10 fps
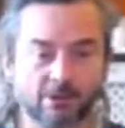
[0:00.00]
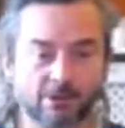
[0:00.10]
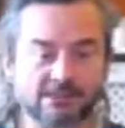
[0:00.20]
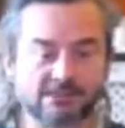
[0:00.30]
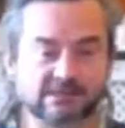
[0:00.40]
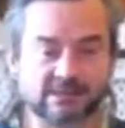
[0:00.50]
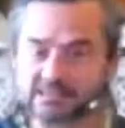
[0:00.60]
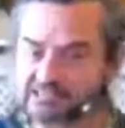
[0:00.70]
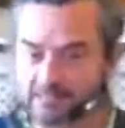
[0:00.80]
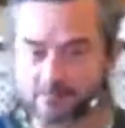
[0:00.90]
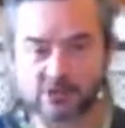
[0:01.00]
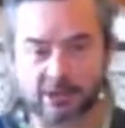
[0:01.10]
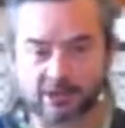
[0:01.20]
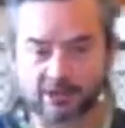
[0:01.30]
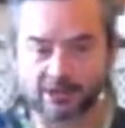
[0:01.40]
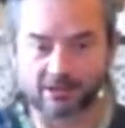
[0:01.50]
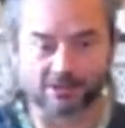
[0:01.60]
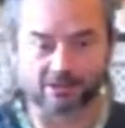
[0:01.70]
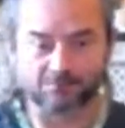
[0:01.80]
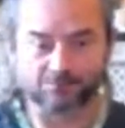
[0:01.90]
It's, it seems like
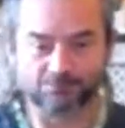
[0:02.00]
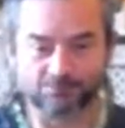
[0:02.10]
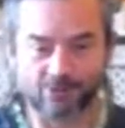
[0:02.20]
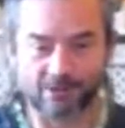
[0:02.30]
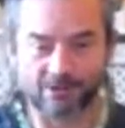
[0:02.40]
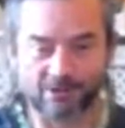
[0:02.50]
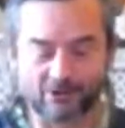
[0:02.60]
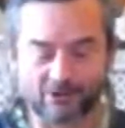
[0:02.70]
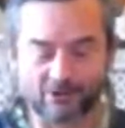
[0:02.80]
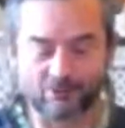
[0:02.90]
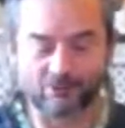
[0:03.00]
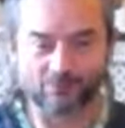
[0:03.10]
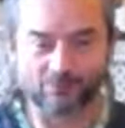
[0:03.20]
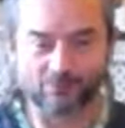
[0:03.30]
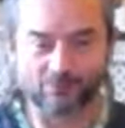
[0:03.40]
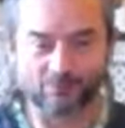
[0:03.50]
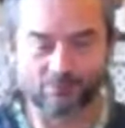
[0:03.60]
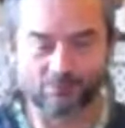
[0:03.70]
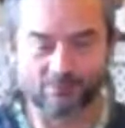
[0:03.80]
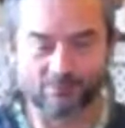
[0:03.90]
a, um,
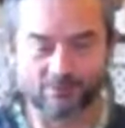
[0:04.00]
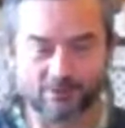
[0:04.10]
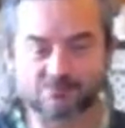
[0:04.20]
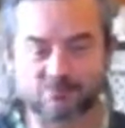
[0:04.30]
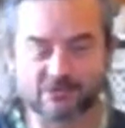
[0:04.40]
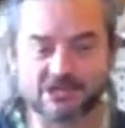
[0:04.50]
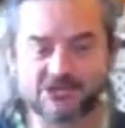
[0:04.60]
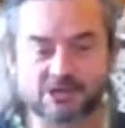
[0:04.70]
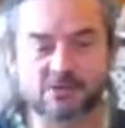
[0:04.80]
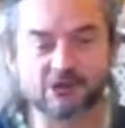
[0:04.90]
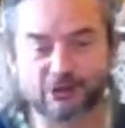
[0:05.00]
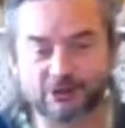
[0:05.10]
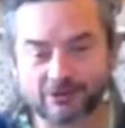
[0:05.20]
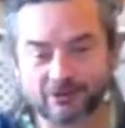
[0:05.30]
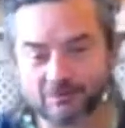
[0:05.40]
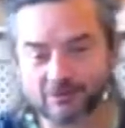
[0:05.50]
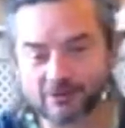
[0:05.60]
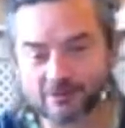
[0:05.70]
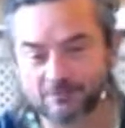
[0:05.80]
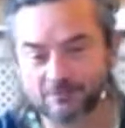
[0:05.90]
potentially a, a,
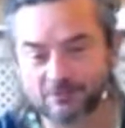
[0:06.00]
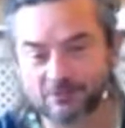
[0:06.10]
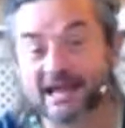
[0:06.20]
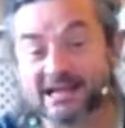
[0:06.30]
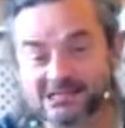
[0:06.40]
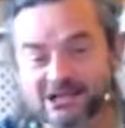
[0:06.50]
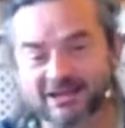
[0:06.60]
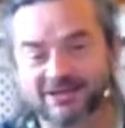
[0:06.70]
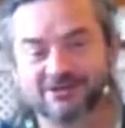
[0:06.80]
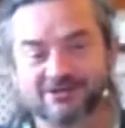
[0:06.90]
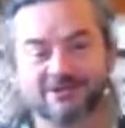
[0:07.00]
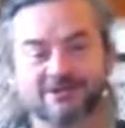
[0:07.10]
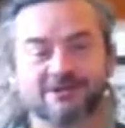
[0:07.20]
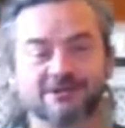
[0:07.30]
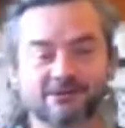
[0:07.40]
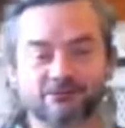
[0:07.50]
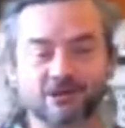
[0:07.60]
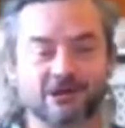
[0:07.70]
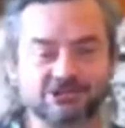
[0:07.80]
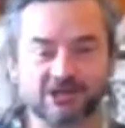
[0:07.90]
a pedantic
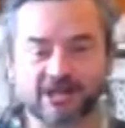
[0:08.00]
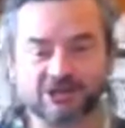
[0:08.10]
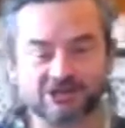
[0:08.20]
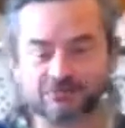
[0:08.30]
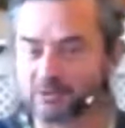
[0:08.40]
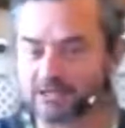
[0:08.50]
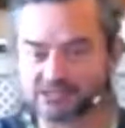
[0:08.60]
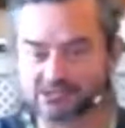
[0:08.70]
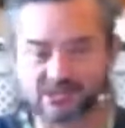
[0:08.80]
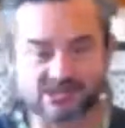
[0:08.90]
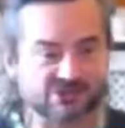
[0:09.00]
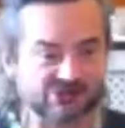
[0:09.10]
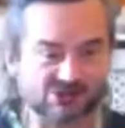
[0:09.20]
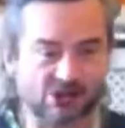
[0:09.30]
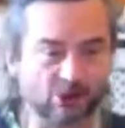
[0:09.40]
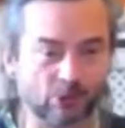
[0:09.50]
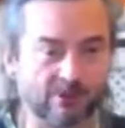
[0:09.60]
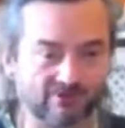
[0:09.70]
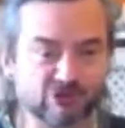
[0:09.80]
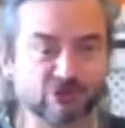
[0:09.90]
differentiation, but it's, it's so
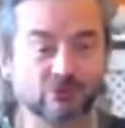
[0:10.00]
pivotal.